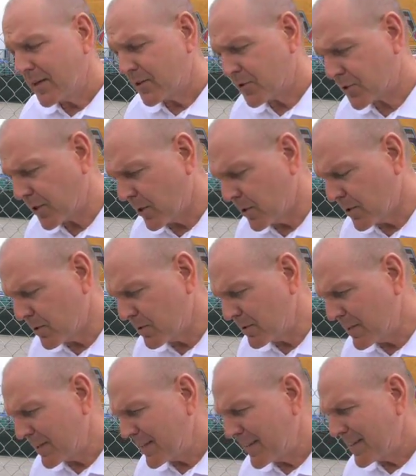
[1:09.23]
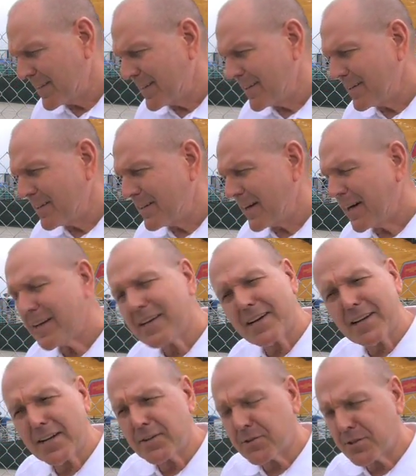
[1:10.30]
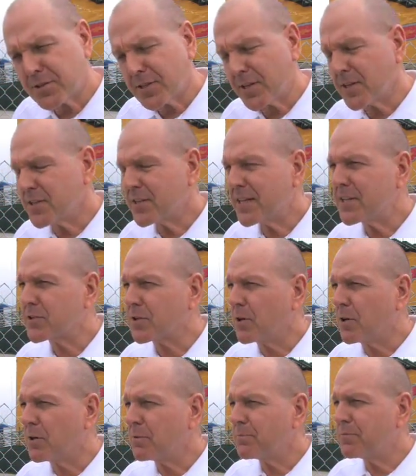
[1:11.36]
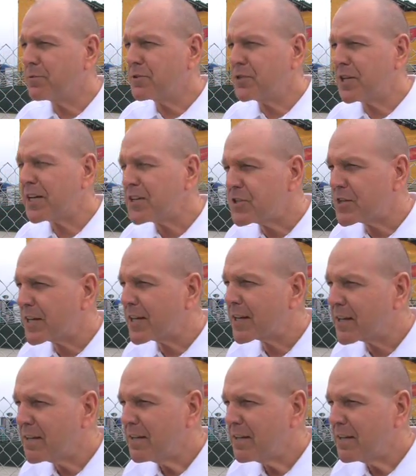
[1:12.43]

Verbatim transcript: So I got interested in diesel teaching